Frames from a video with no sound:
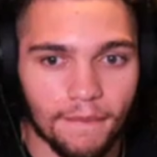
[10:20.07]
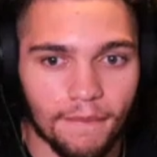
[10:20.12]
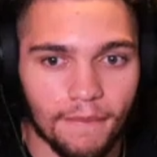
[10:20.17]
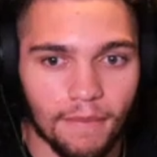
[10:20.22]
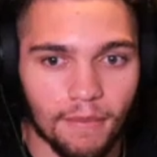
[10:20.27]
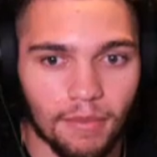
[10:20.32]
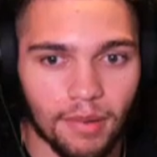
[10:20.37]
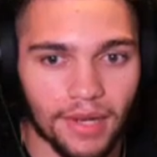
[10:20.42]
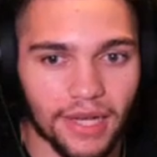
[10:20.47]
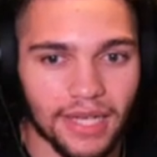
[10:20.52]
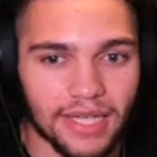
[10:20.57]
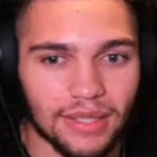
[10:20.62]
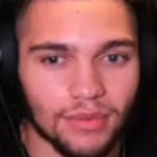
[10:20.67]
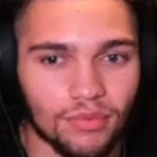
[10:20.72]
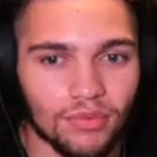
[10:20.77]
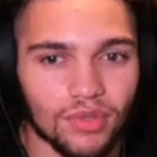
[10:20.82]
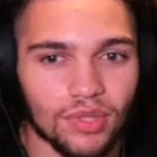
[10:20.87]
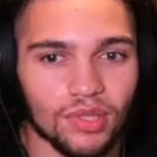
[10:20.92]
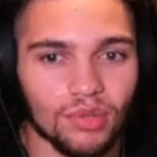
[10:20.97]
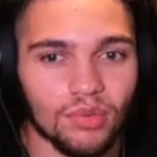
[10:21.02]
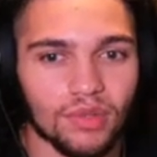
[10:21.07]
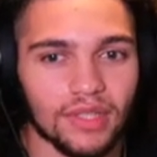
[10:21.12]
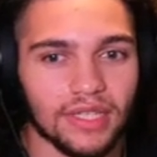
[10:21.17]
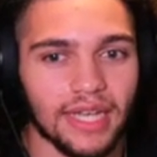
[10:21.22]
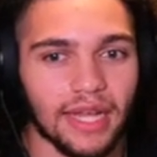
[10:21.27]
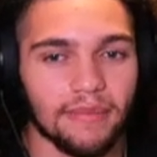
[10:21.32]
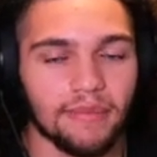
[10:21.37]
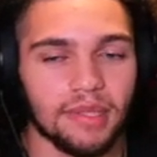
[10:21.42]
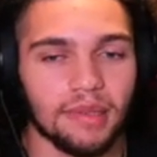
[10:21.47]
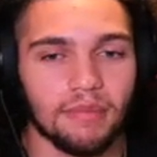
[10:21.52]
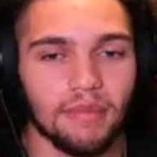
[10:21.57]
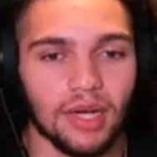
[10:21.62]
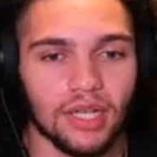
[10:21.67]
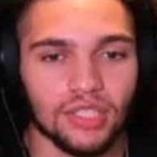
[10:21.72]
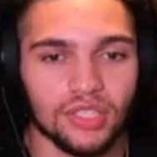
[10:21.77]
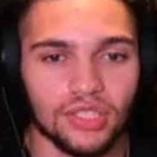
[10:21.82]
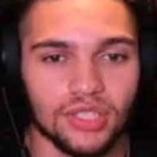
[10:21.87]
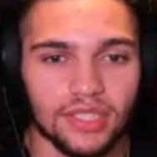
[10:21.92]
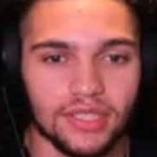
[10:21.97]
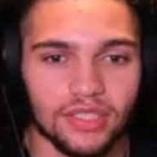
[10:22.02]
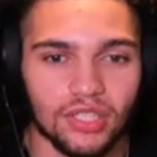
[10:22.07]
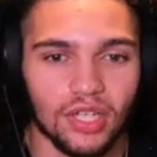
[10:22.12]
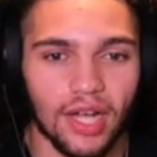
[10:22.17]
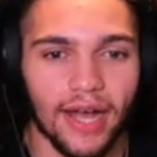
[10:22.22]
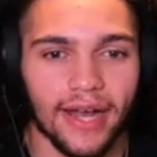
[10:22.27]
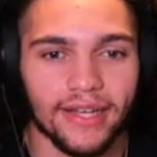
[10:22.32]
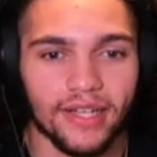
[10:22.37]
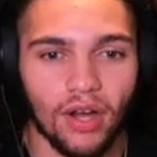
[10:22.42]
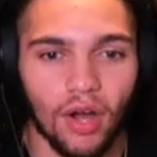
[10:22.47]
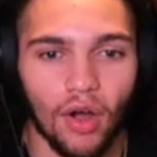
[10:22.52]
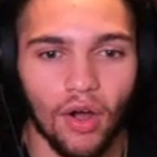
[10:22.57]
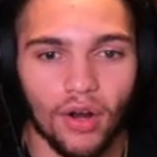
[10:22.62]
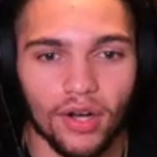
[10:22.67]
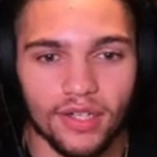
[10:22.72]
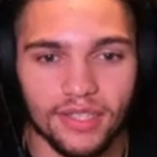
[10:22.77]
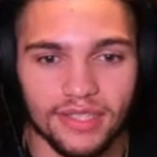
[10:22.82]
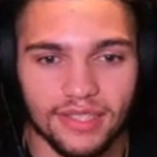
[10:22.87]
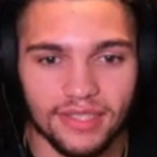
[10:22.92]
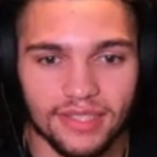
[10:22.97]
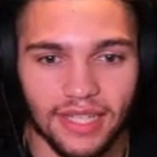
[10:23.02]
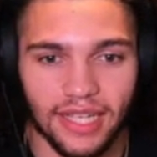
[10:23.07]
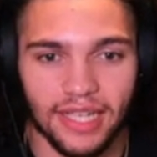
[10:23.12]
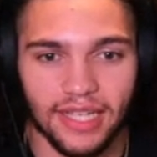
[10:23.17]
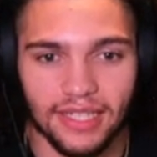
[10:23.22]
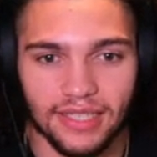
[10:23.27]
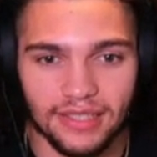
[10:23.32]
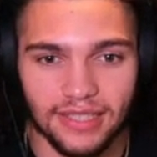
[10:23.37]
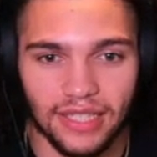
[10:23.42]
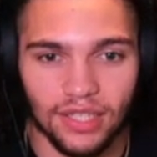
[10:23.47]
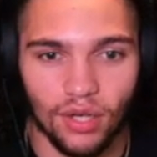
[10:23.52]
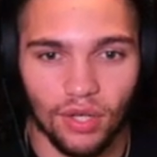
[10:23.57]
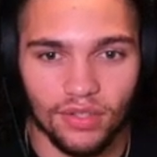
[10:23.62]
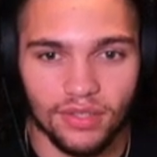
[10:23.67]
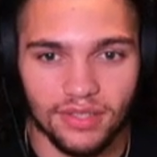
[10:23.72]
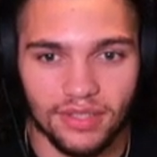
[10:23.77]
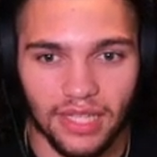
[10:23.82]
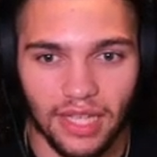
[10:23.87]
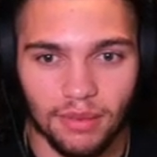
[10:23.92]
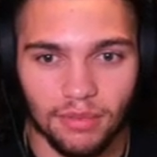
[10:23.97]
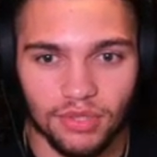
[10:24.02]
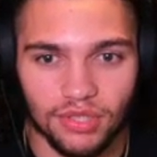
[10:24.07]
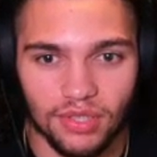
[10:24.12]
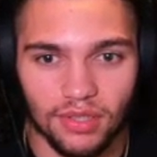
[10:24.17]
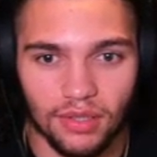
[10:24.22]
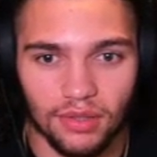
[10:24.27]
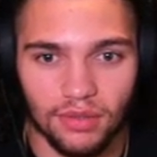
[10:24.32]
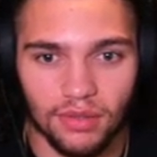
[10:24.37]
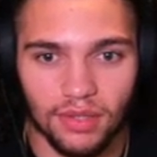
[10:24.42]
but really wouldn't net me much. It's kind of hard to stay in and take all this damage though.